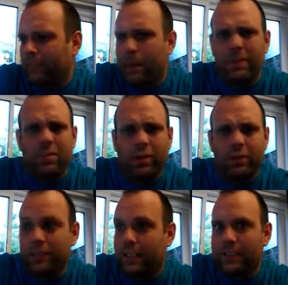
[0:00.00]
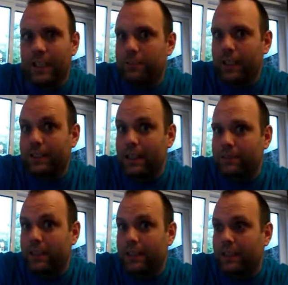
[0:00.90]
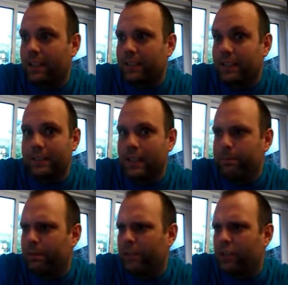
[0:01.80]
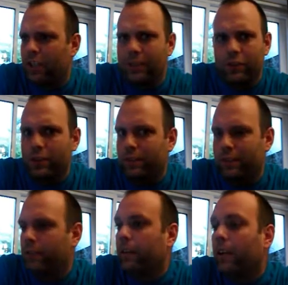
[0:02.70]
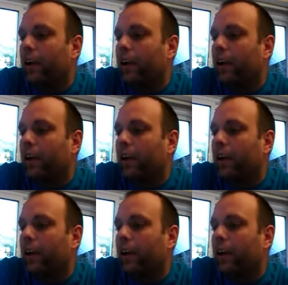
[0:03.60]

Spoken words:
ABBA song. Ticker tape, ticker tape, ticker, ticker, ticker tape. If you change your... No.